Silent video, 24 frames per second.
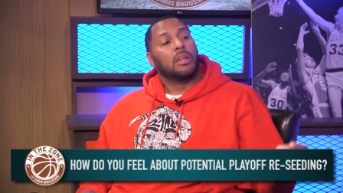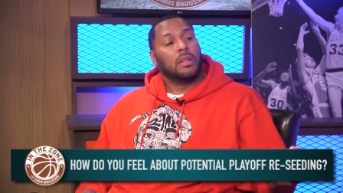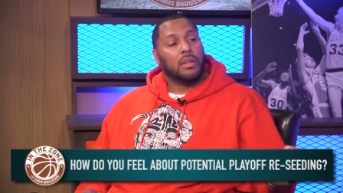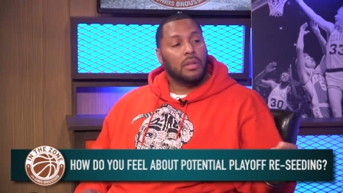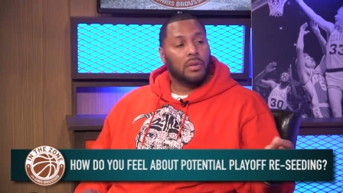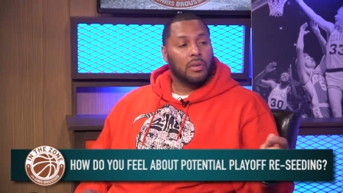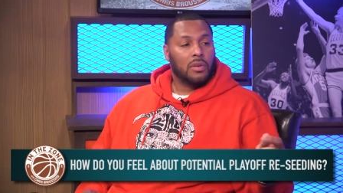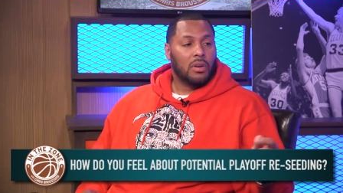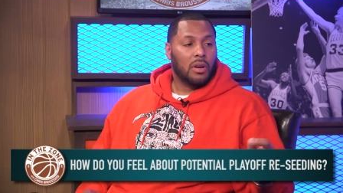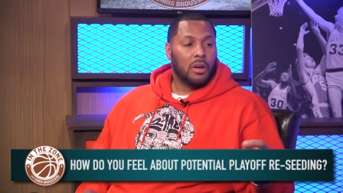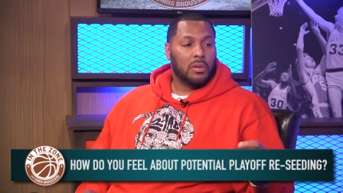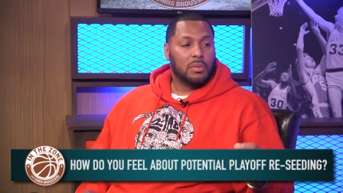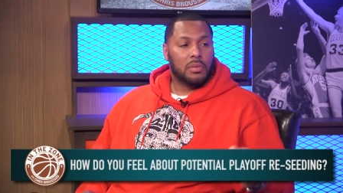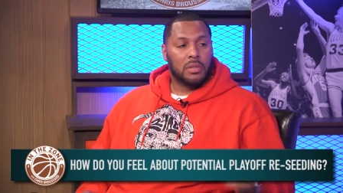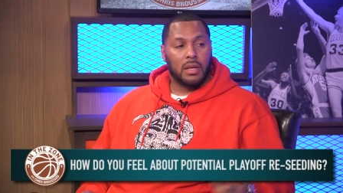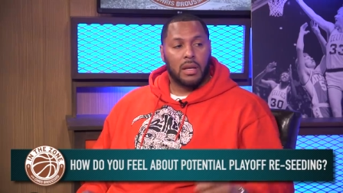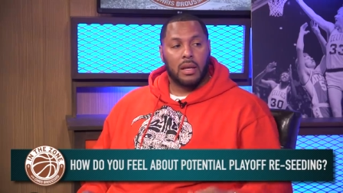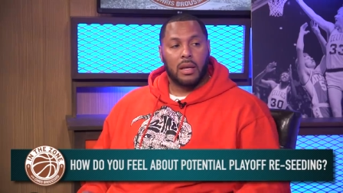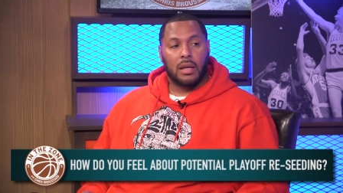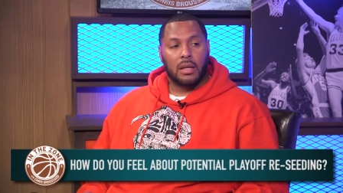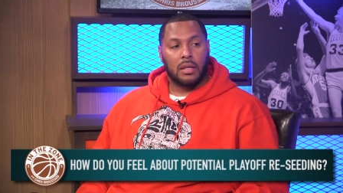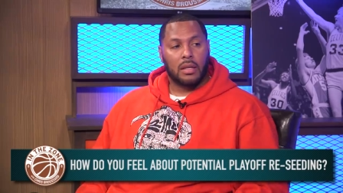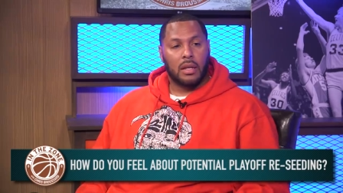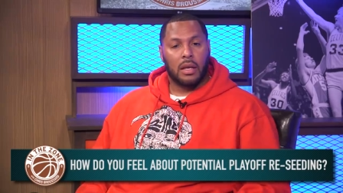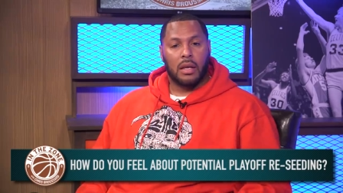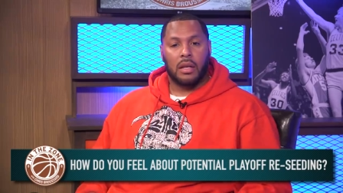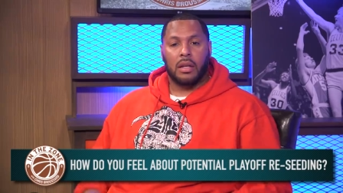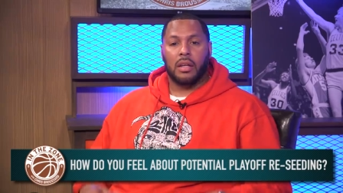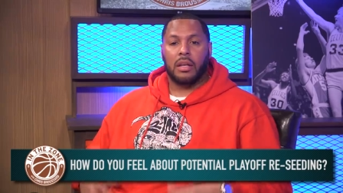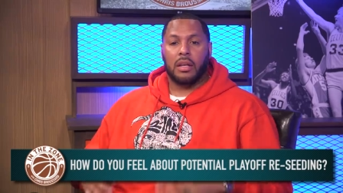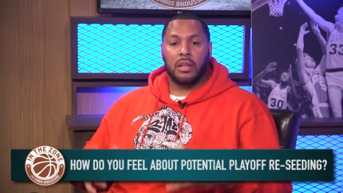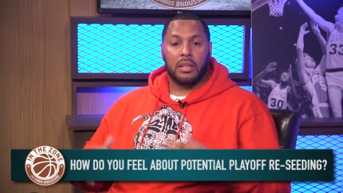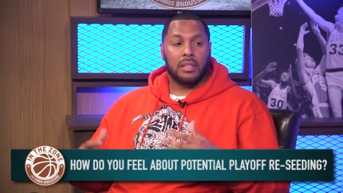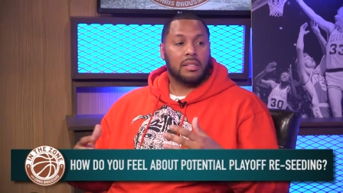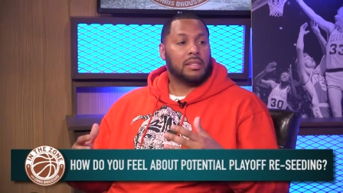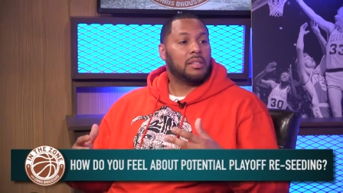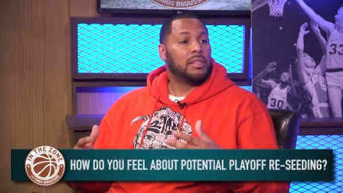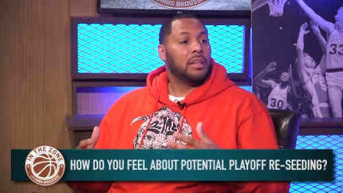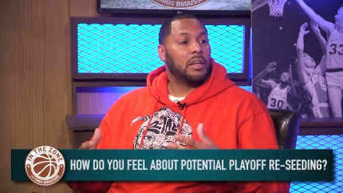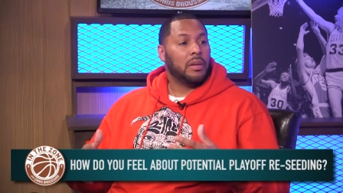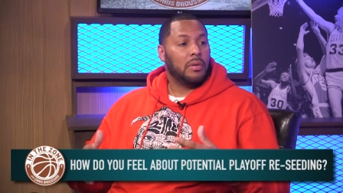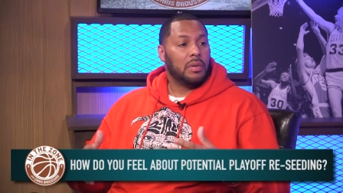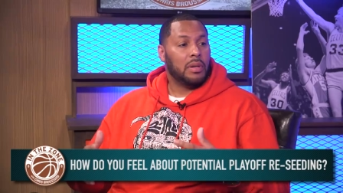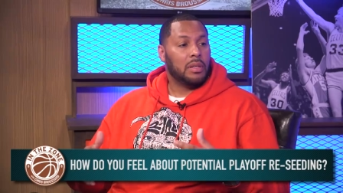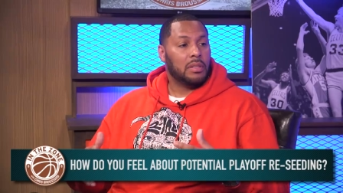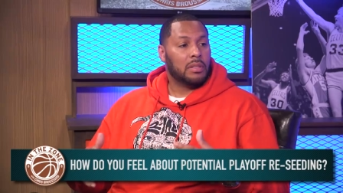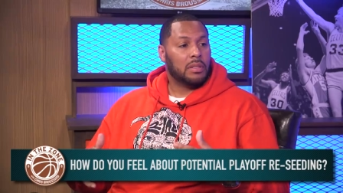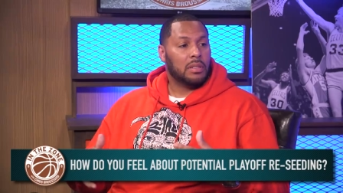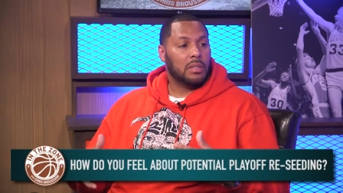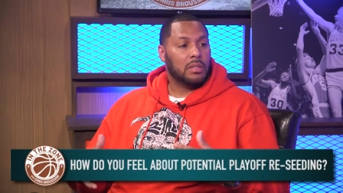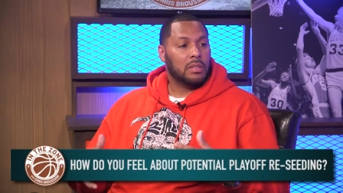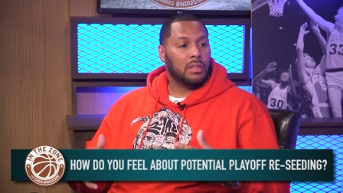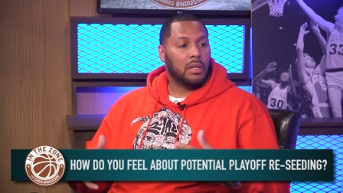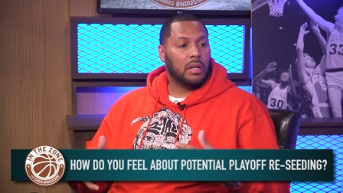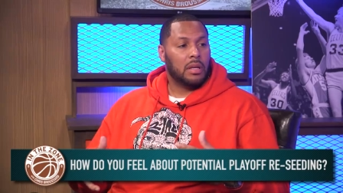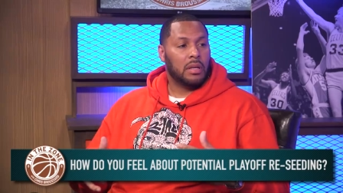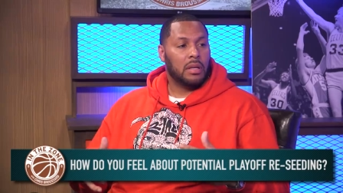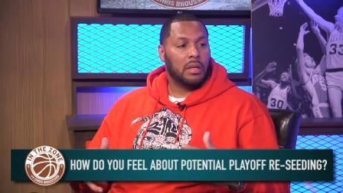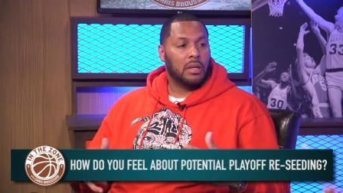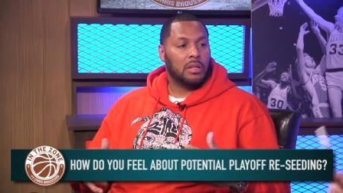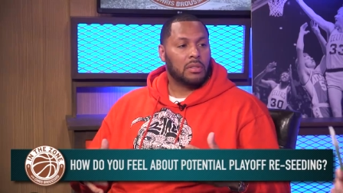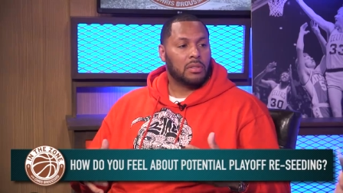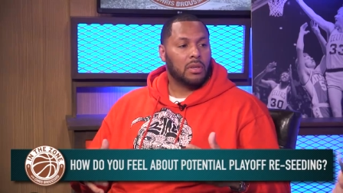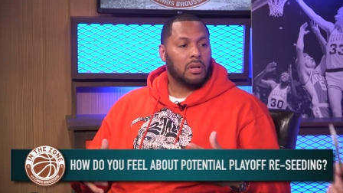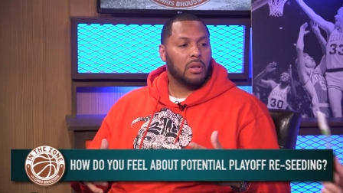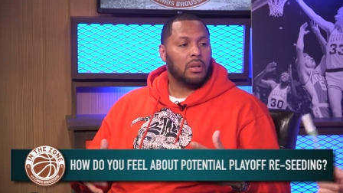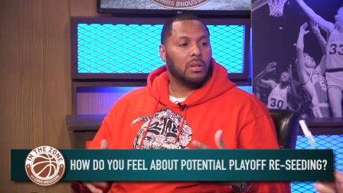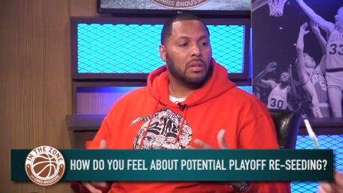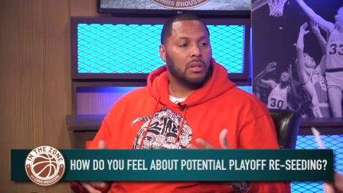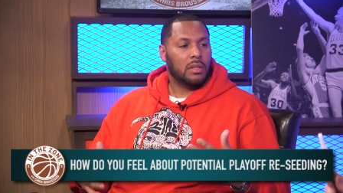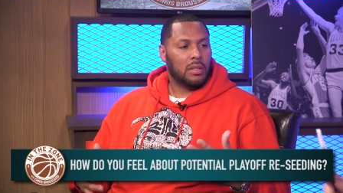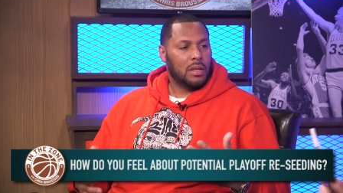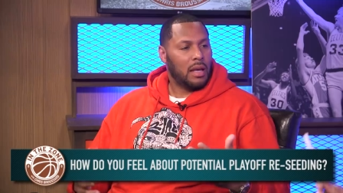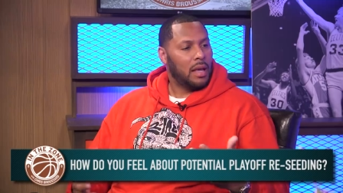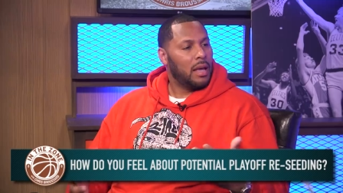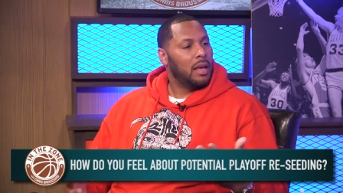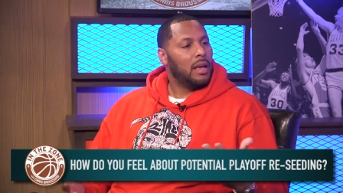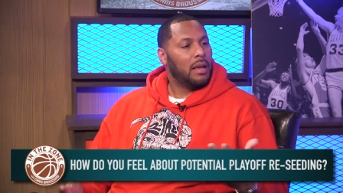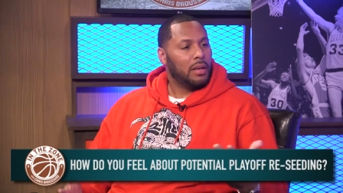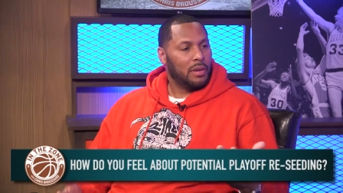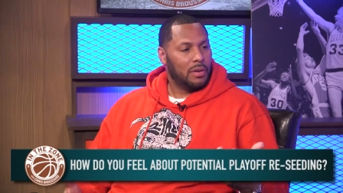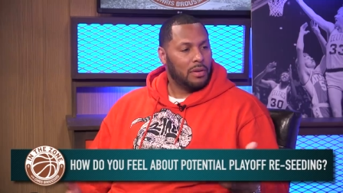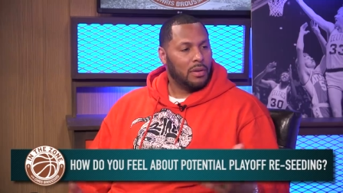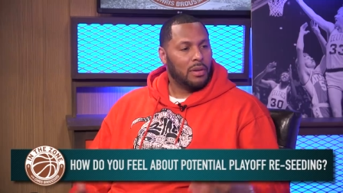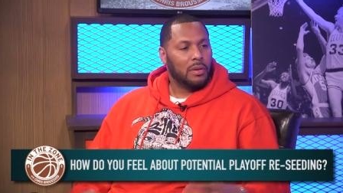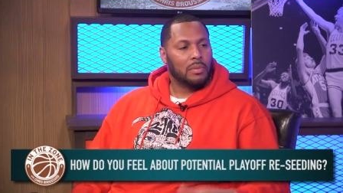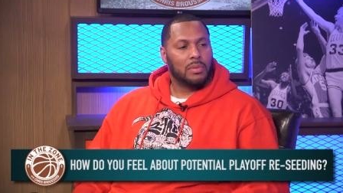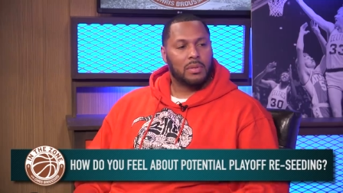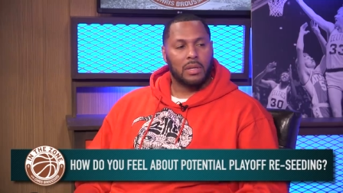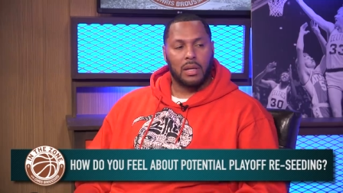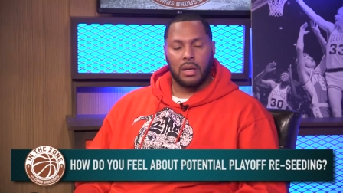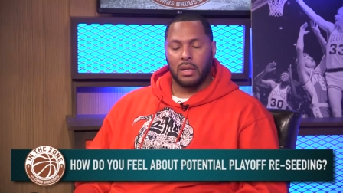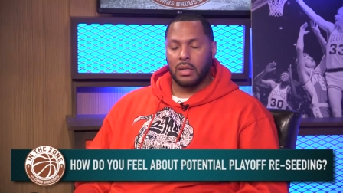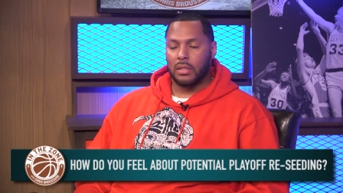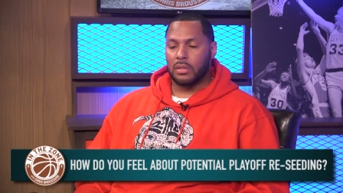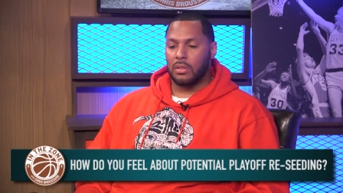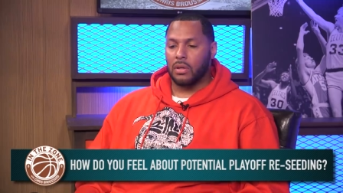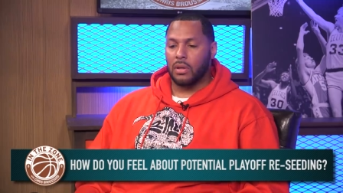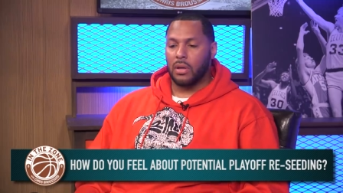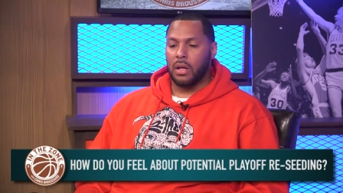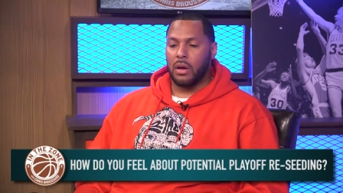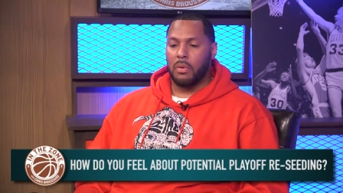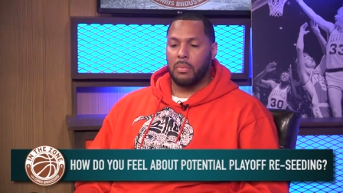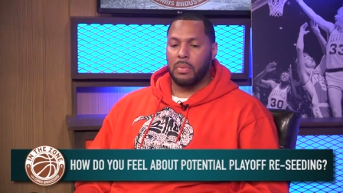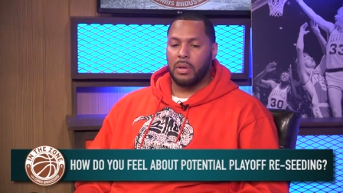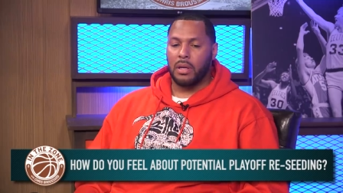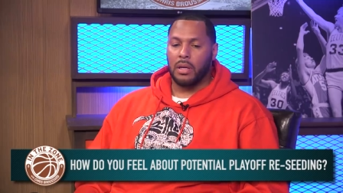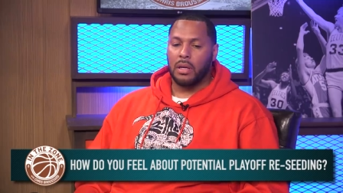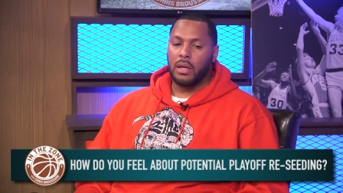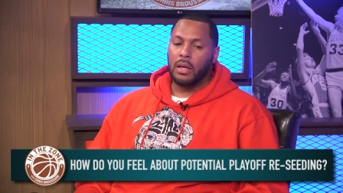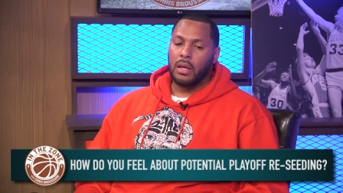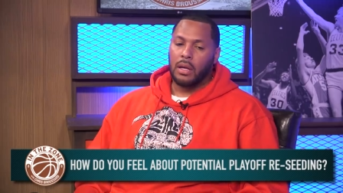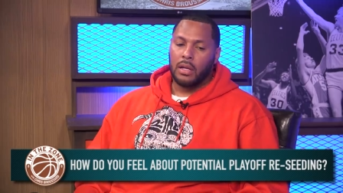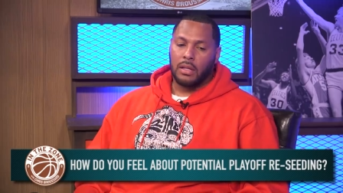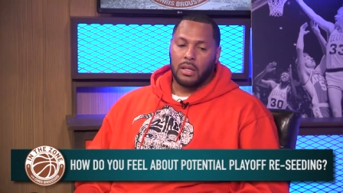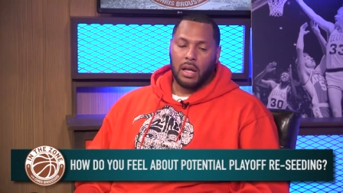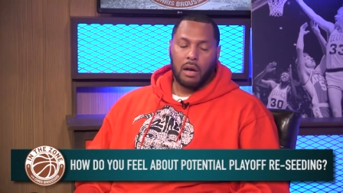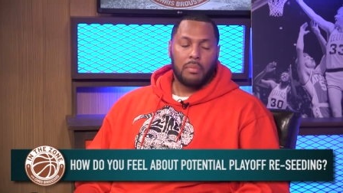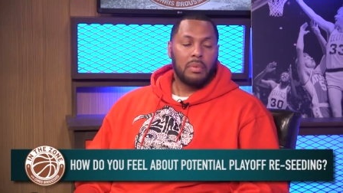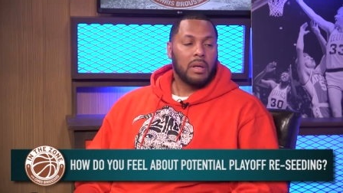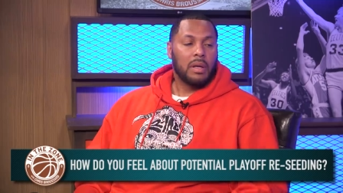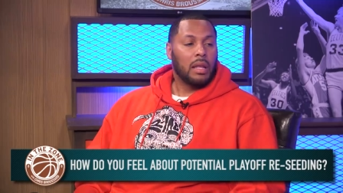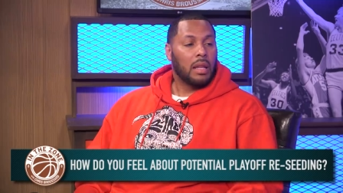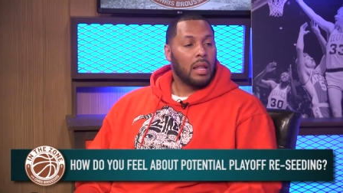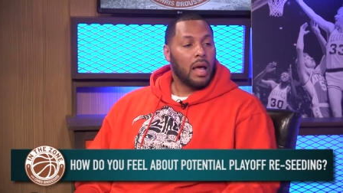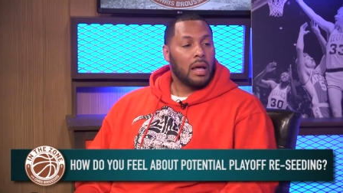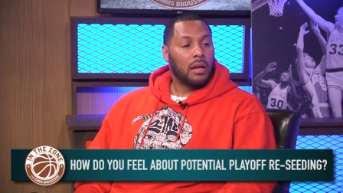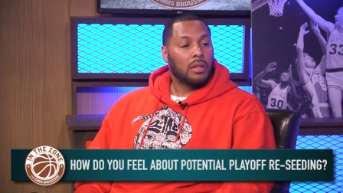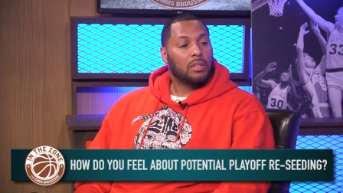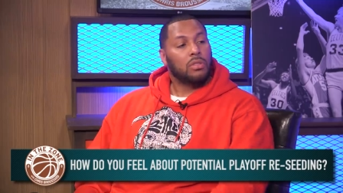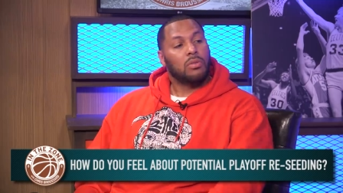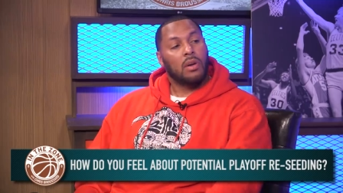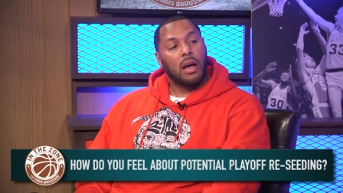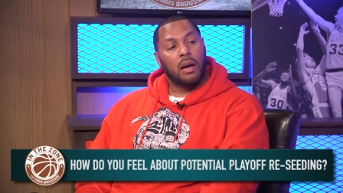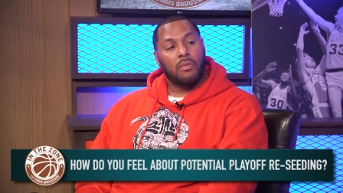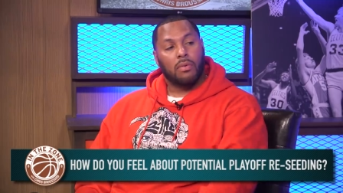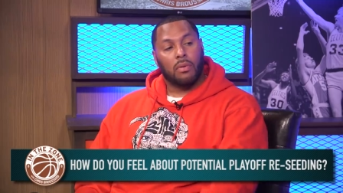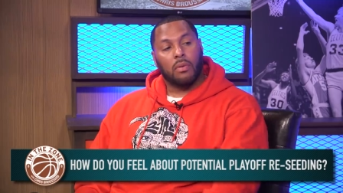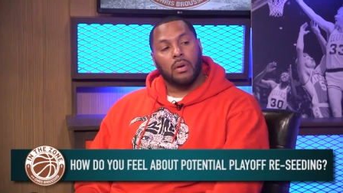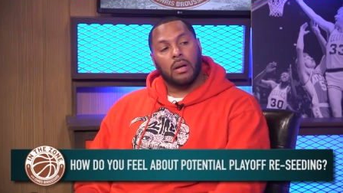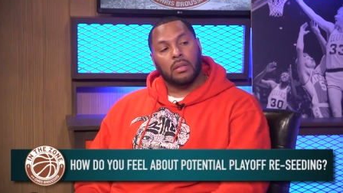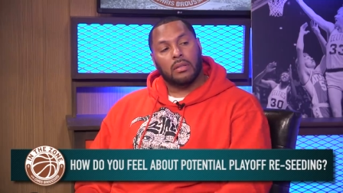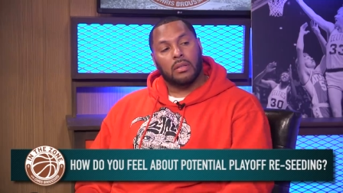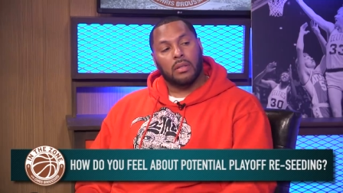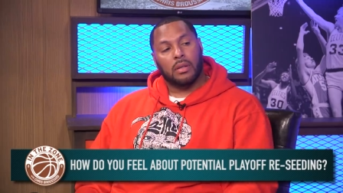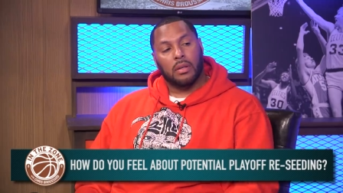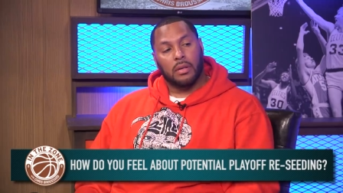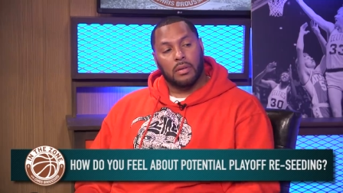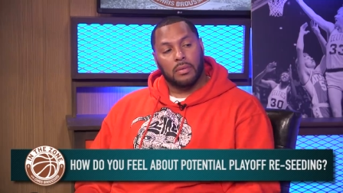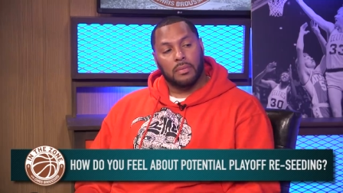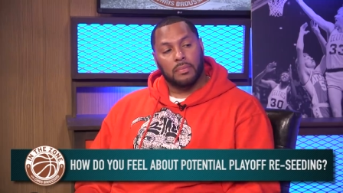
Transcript: You mm-hmm. know what I'm mm-hmm. saying? In mm-hmm. in a series, because yeah, it, one, gonna, one, one, yeah, you know what I'm saying. So there'll be there will be a lot of travel right there.